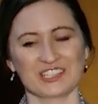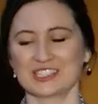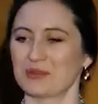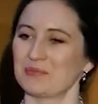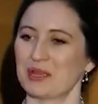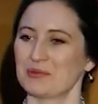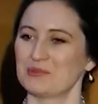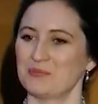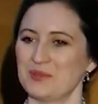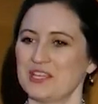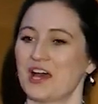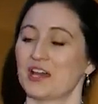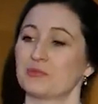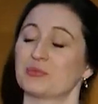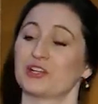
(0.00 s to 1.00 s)
can sometimes
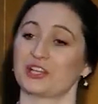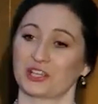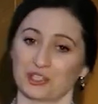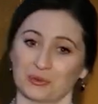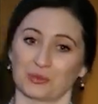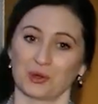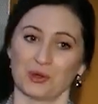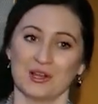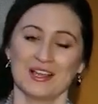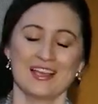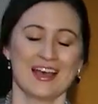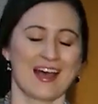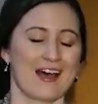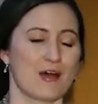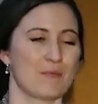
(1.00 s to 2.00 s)
be unpredictable.
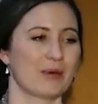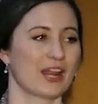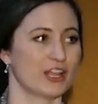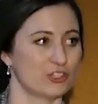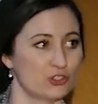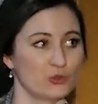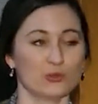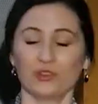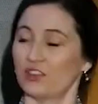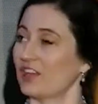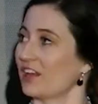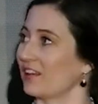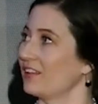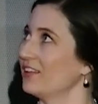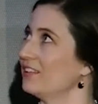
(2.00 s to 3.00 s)
But I do
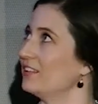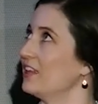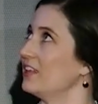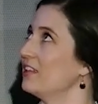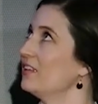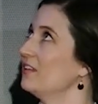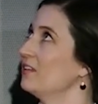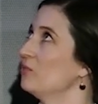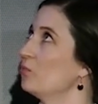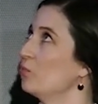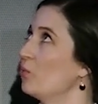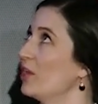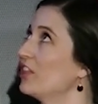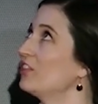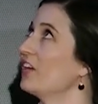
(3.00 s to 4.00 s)
think that
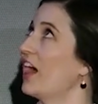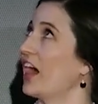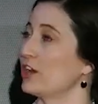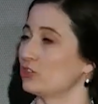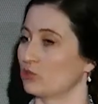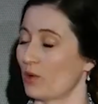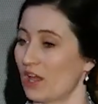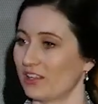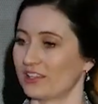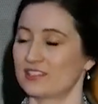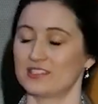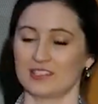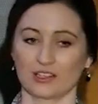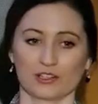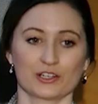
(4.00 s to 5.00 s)
with hydraulic
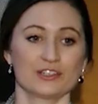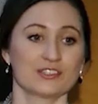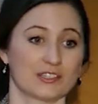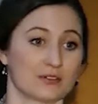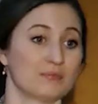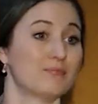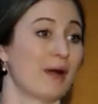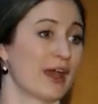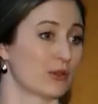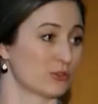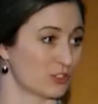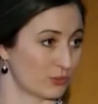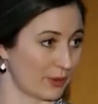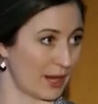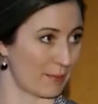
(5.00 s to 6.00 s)
sealers and
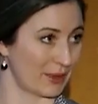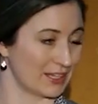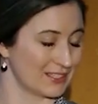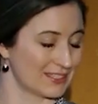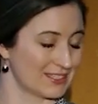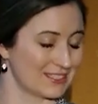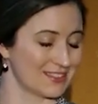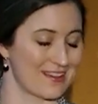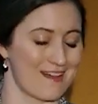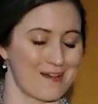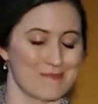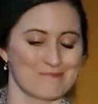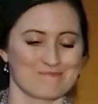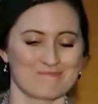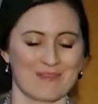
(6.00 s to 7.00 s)
bioceramics,
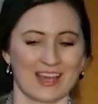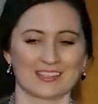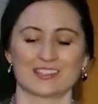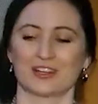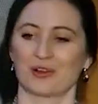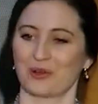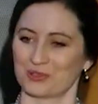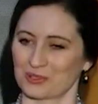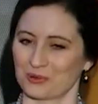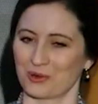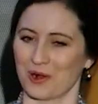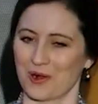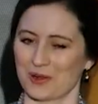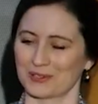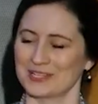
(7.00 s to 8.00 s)
as they're also
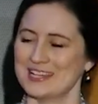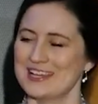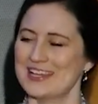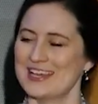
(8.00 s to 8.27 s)
called,